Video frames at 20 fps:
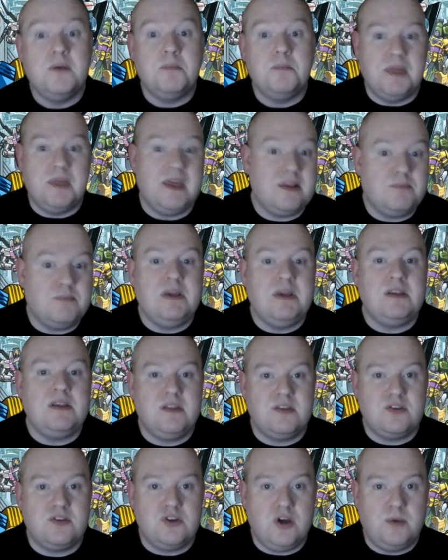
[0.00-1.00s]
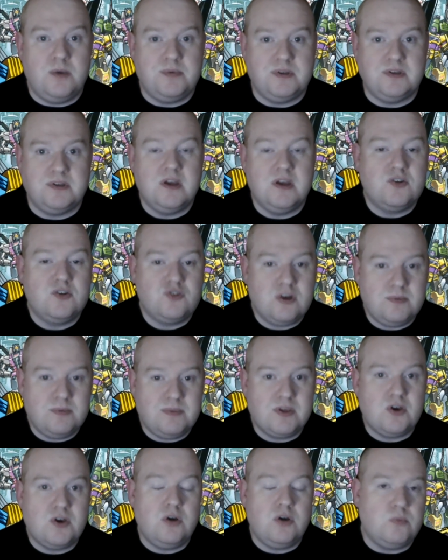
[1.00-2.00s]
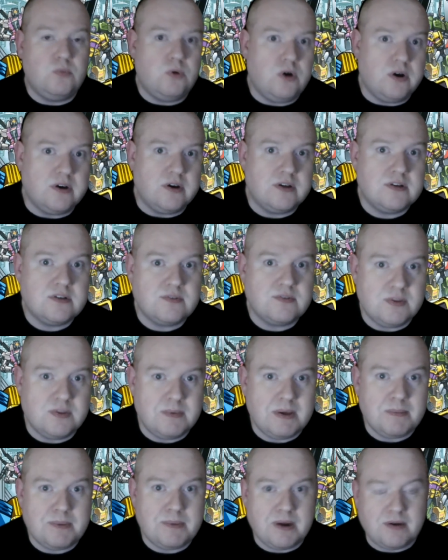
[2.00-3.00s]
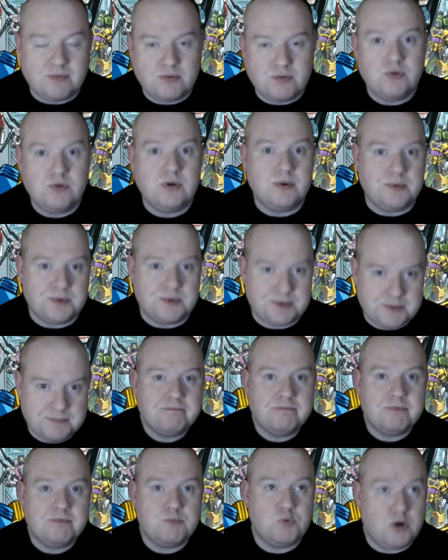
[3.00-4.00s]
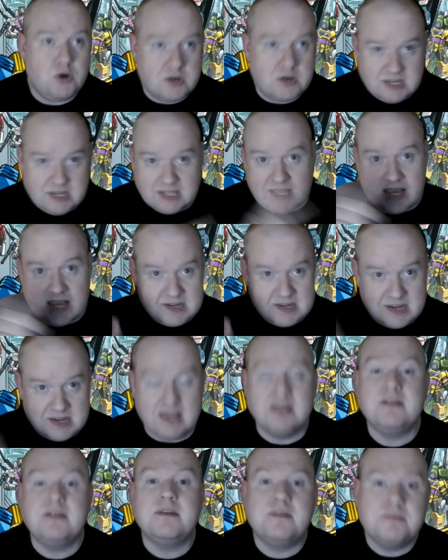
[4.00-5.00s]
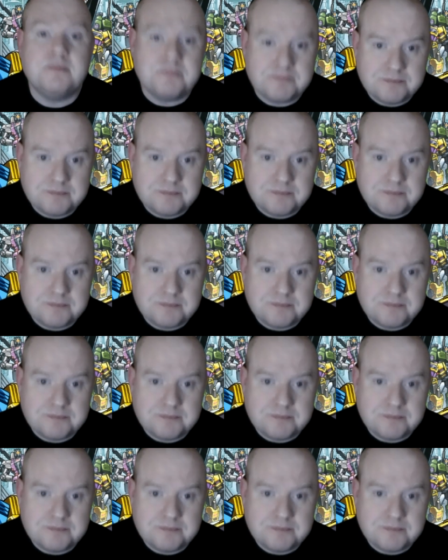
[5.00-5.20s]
But that is basically the synopsis. Triptychon walks for the better part of 2 hours. Walks and kicks ass.